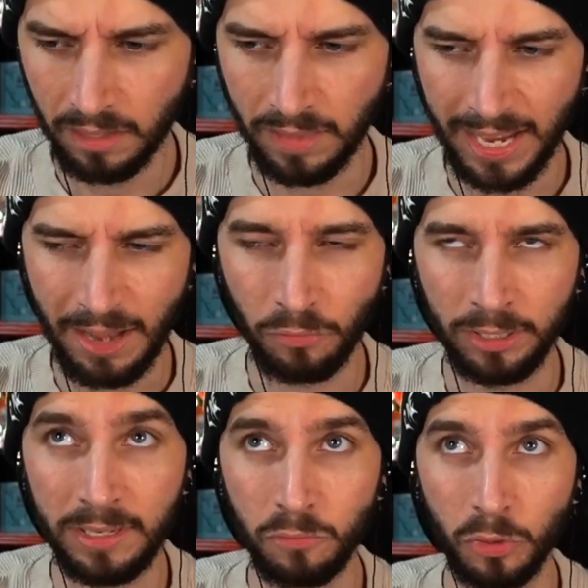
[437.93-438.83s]
like i
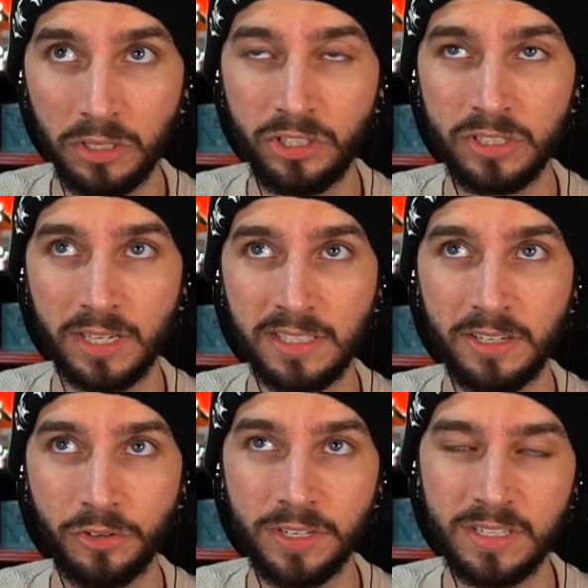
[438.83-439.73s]
really would just like to
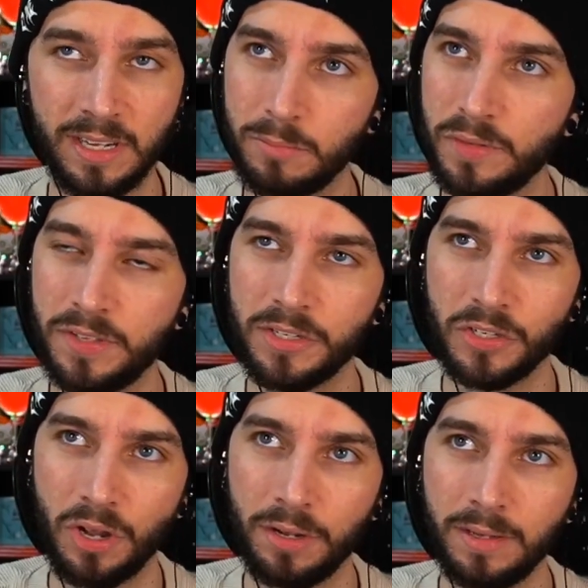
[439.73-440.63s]
hear the stems of this
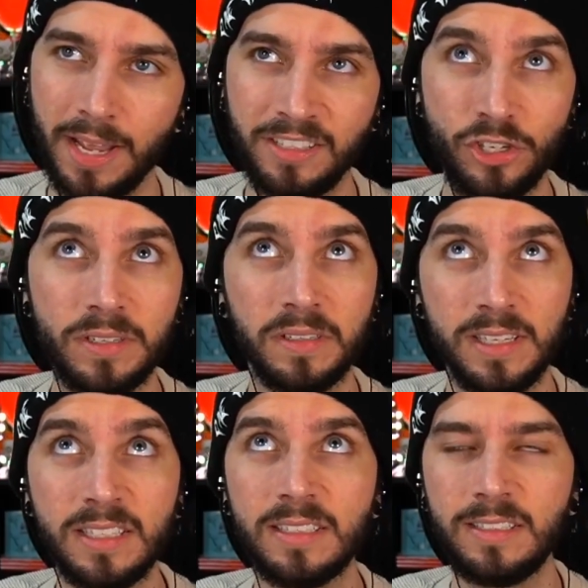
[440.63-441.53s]
song and just
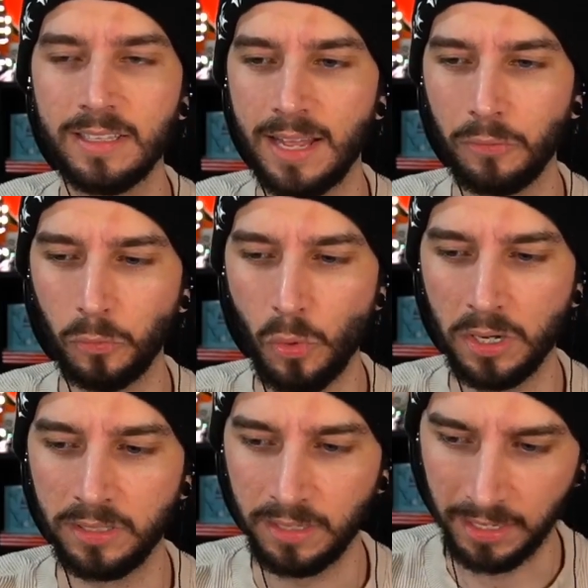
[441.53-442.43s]
listen to that
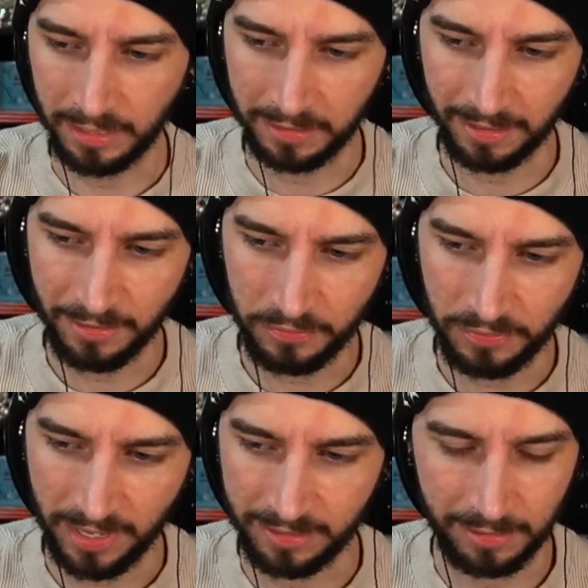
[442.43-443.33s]
one like
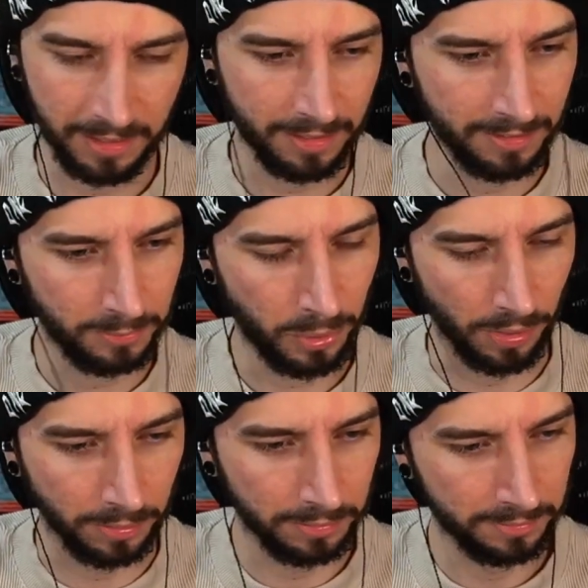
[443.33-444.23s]
effect part